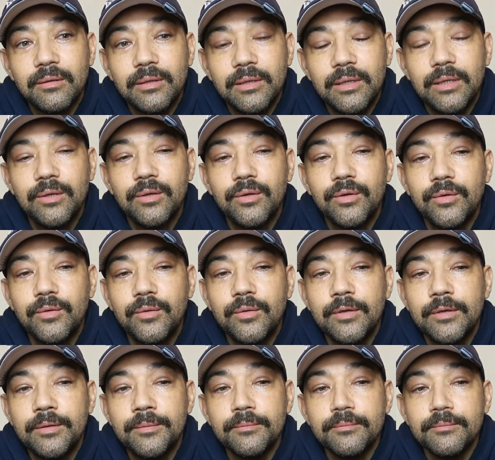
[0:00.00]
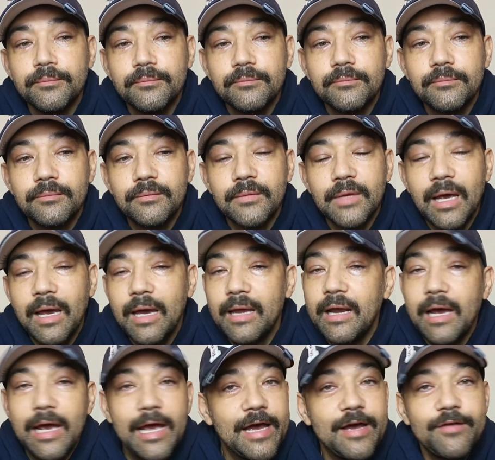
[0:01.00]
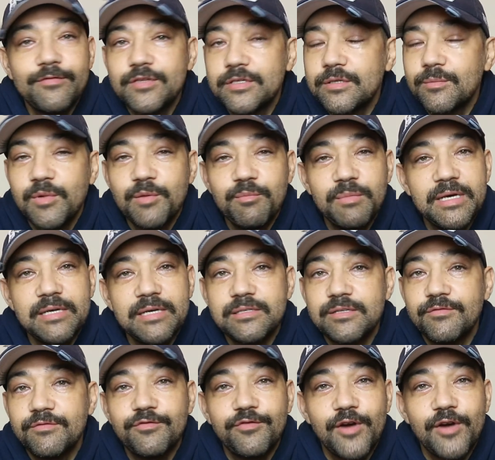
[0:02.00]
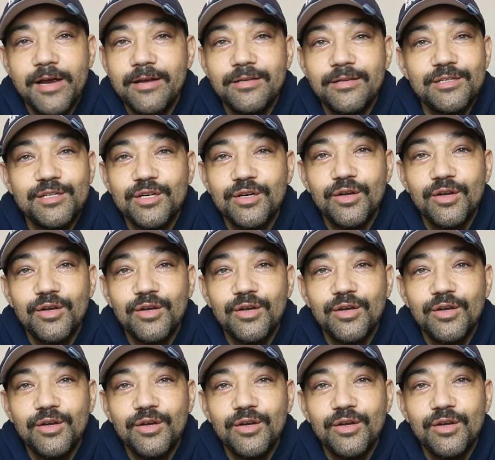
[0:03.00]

you know. And I have some amazing friends,